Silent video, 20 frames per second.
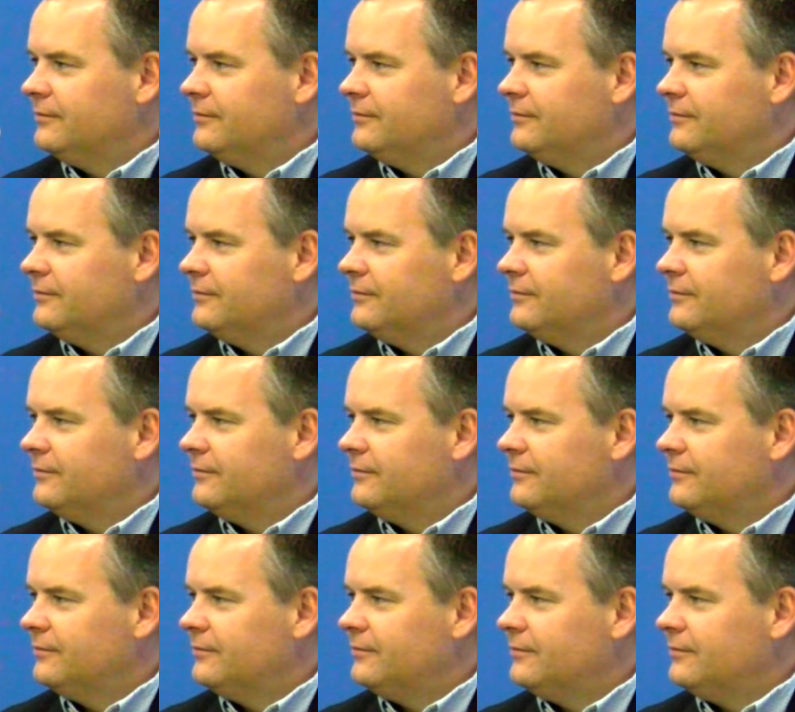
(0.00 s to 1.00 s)

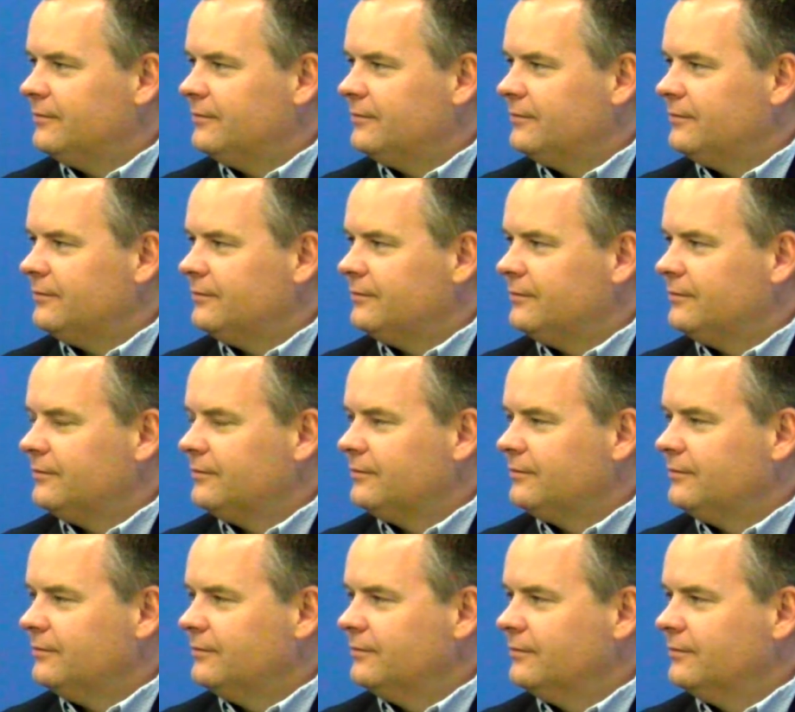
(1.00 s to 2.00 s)

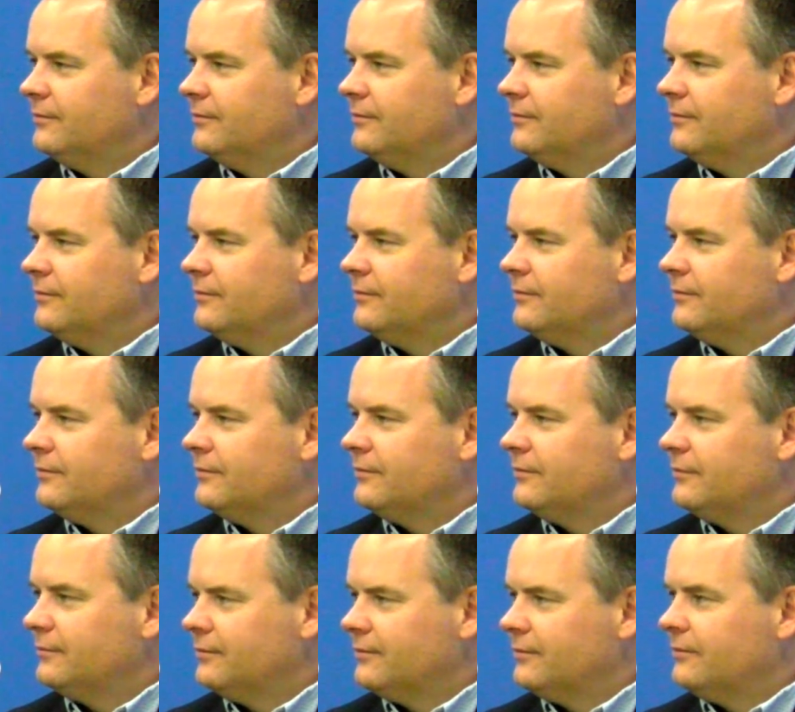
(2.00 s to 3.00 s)

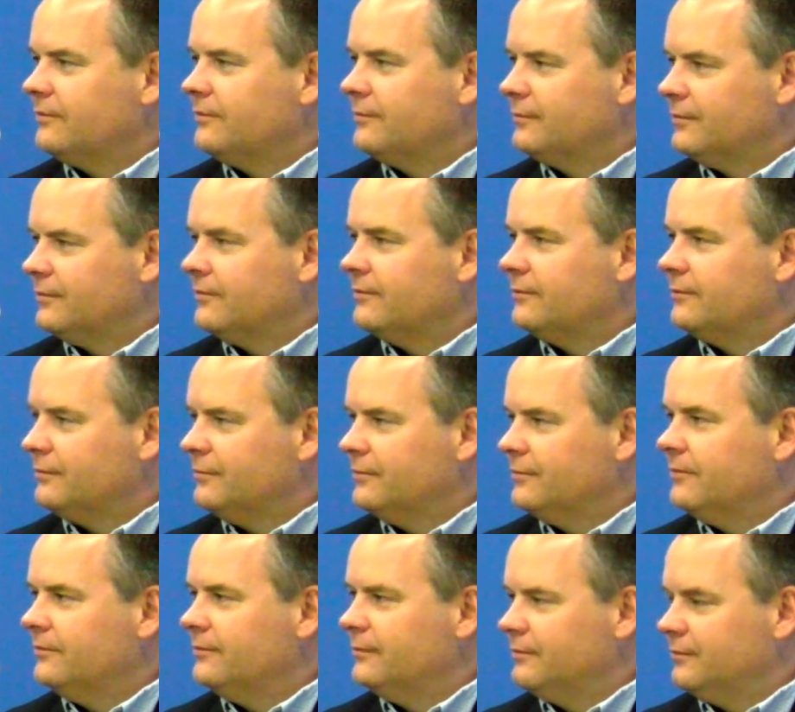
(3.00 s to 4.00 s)

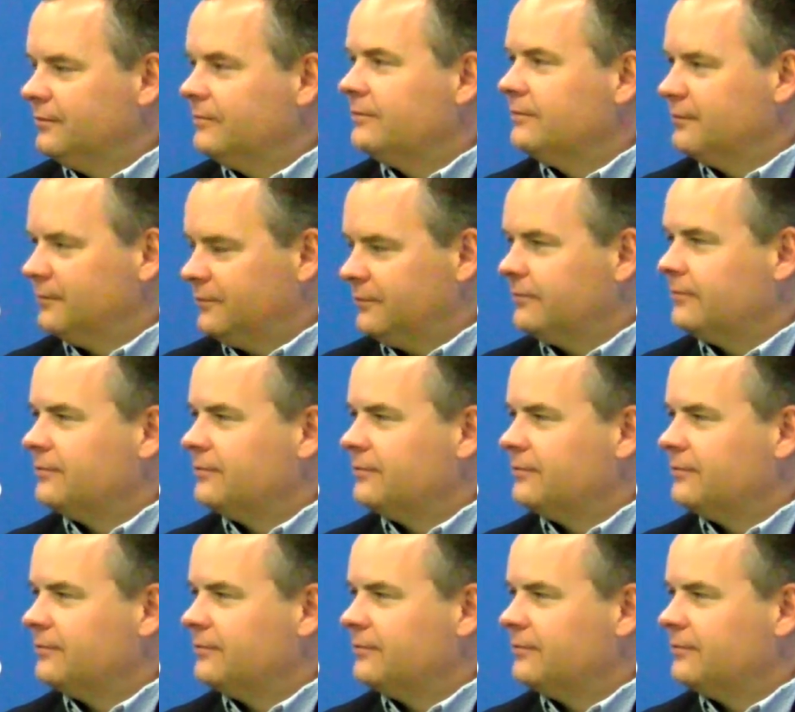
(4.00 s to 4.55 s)
No words are spoken by the person on screen.